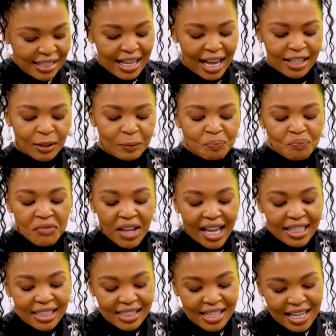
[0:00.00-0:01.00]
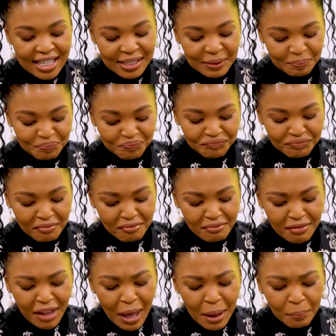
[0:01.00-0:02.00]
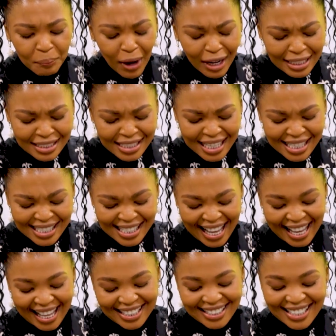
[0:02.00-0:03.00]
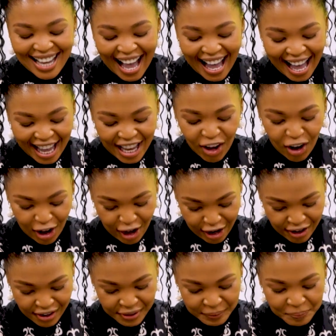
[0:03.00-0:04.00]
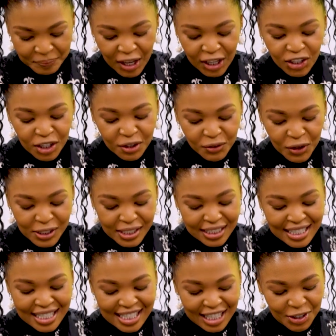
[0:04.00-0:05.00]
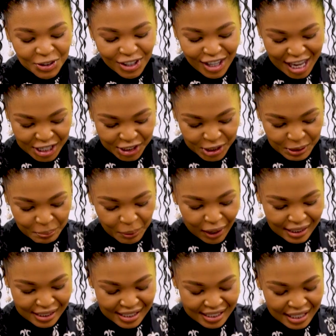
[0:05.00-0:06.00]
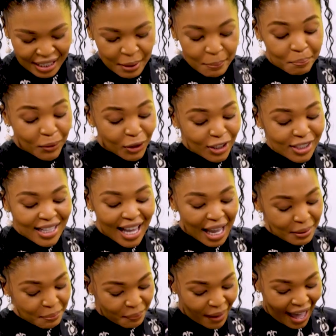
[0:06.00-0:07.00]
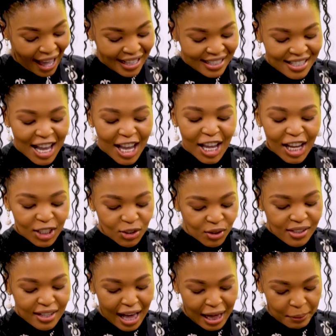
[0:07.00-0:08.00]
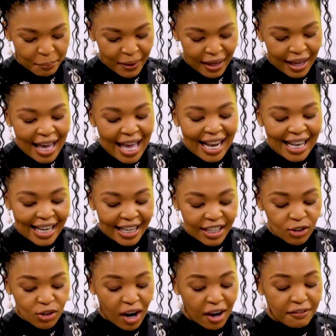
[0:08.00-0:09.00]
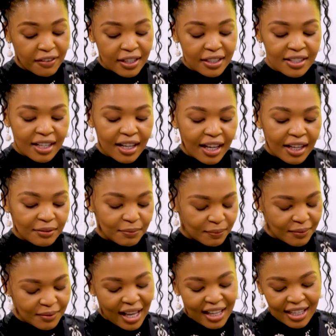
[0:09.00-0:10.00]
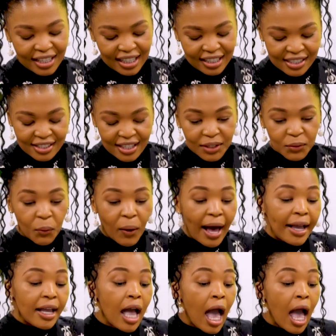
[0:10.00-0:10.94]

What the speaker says: handle, and it says, politics and IR, universities and education policy, books, handbags, Idris Elba, Lenny Kravitz. I can understand why.